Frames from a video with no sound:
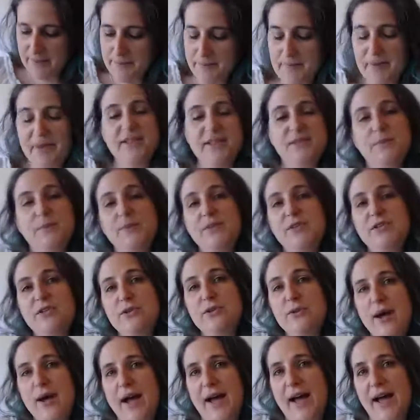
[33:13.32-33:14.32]
because we
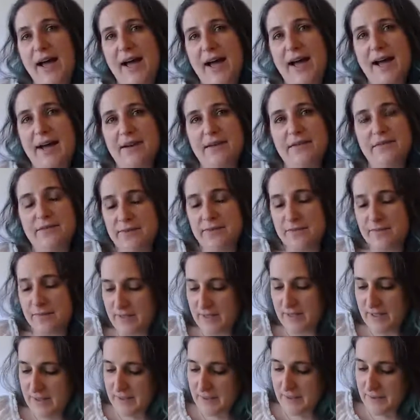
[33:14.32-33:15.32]
do have
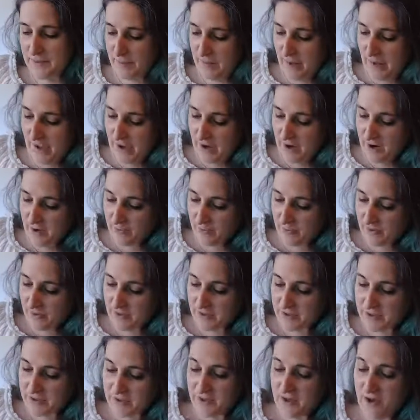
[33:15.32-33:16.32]
the
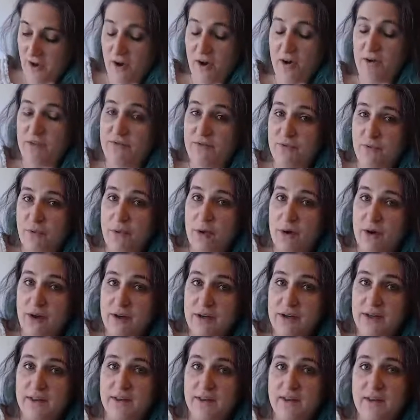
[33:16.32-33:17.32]
power to call
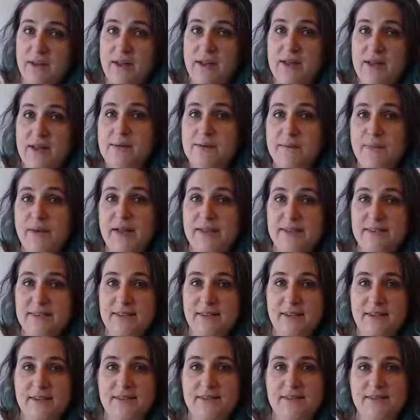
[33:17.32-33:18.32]
forth
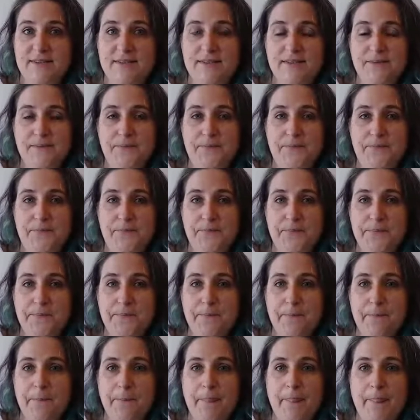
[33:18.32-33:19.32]
blessings.
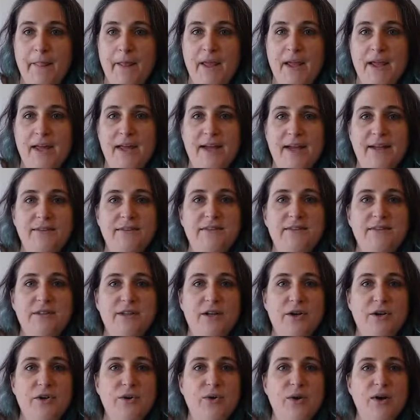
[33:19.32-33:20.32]
And
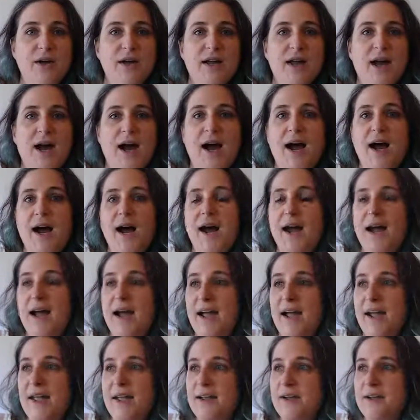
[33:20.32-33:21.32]
so
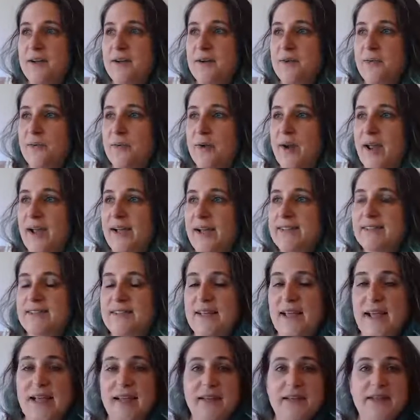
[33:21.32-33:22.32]
when I
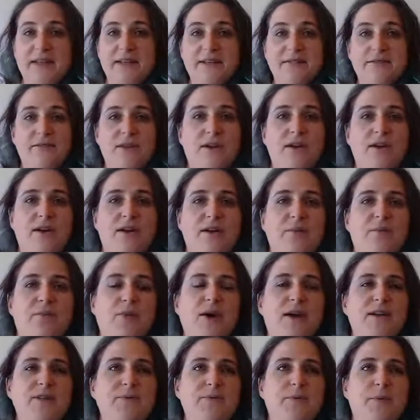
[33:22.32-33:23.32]
say live long and
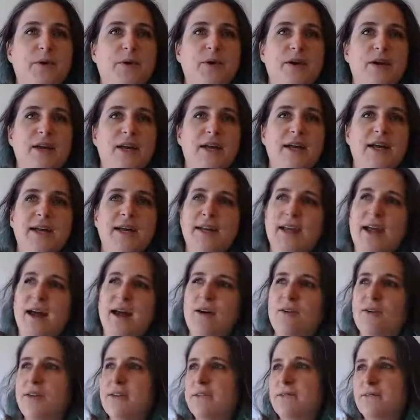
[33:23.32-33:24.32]
prosper,
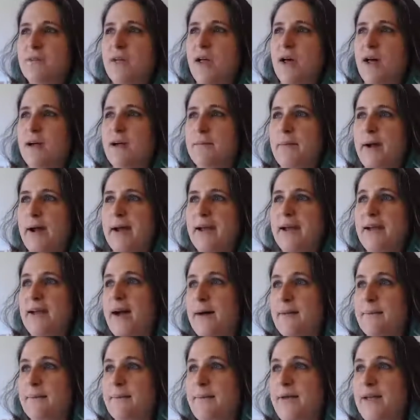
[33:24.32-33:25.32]
now live long might
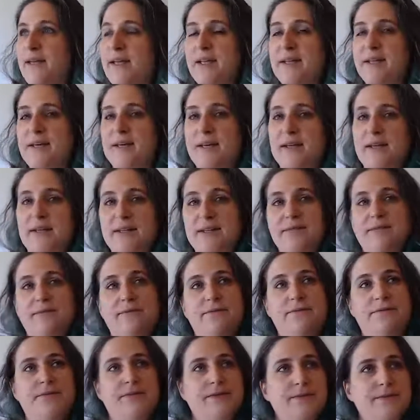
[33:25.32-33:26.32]
not mean
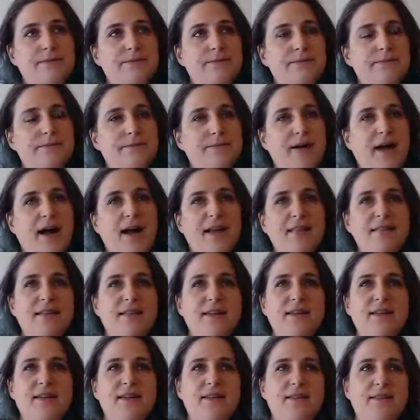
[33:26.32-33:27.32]
live, I
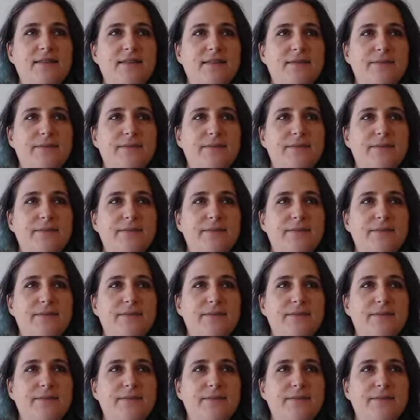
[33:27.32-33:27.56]
think